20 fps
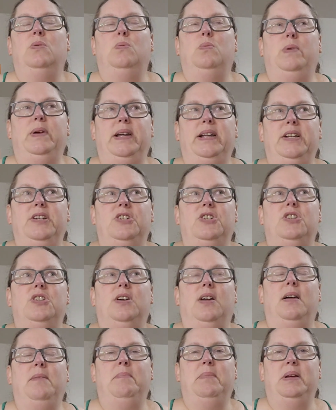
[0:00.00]

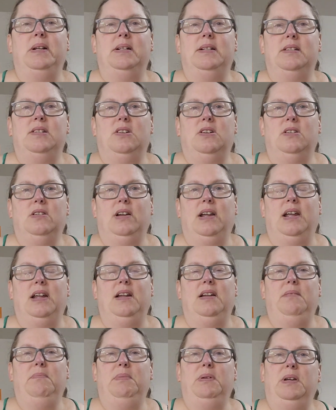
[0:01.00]
which I might start
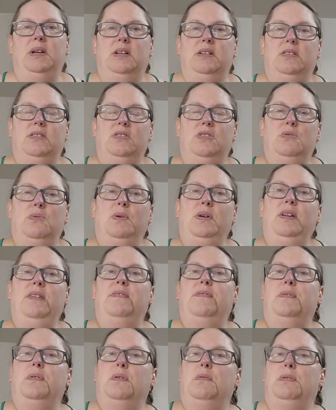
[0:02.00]
getting because the
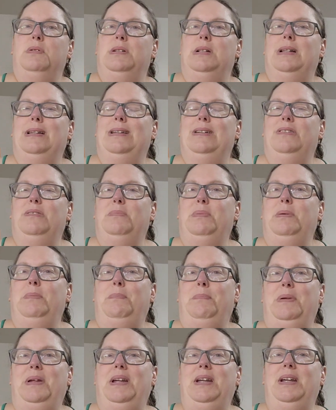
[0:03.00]
24 was a little
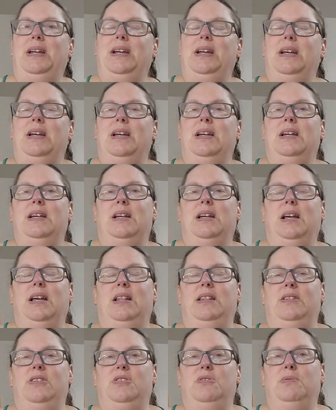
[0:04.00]
bit big
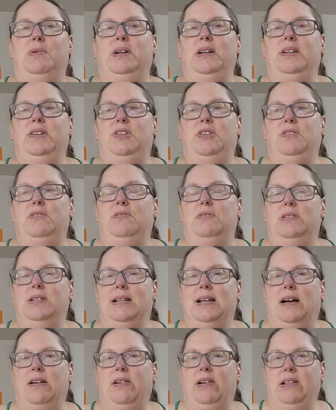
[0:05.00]
and the 22
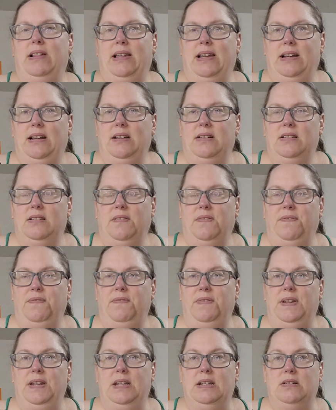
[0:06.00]
is how I like it to
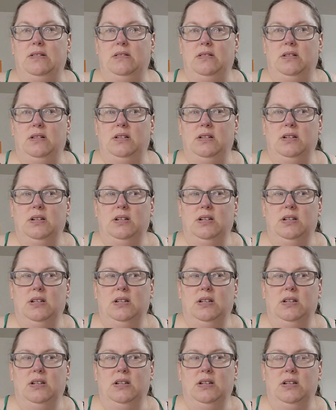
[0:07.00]
feel.
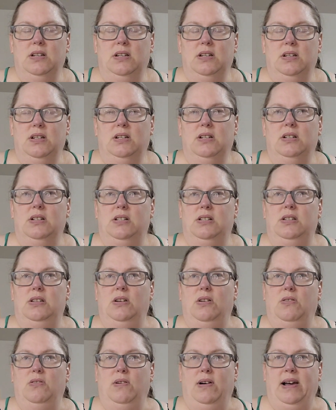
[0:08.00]

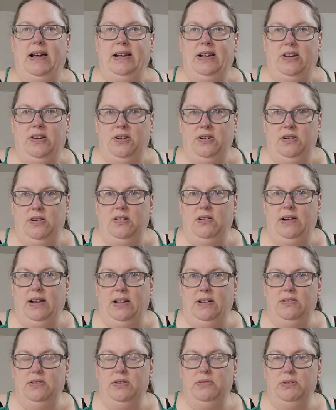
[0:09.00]
So I could go
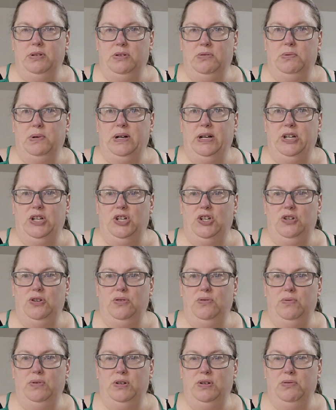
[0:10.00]
down to a
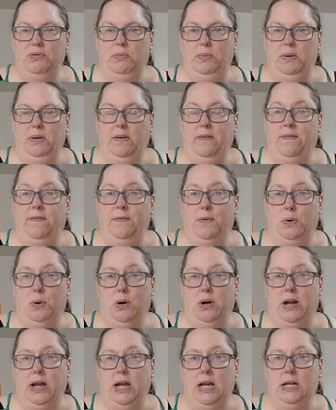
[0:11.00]
22, which would be a
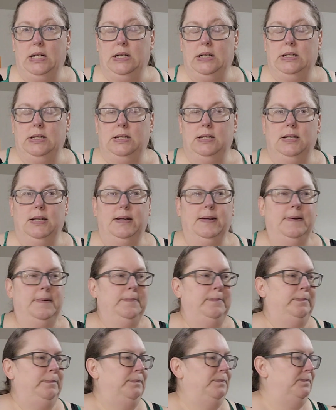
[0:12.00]
4X.
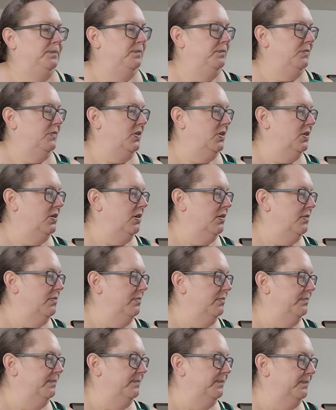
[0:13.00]
So,
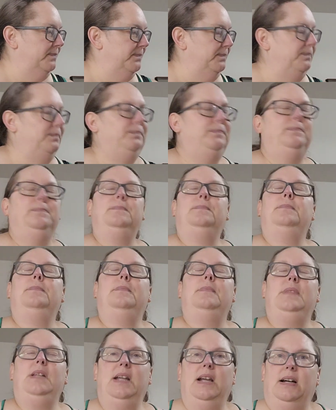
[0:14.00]

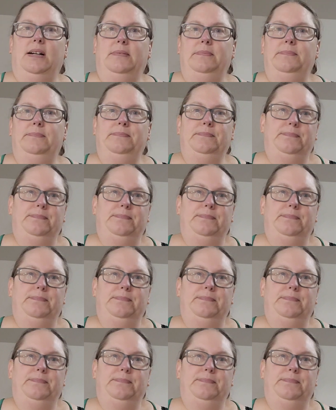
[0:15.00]
yeah,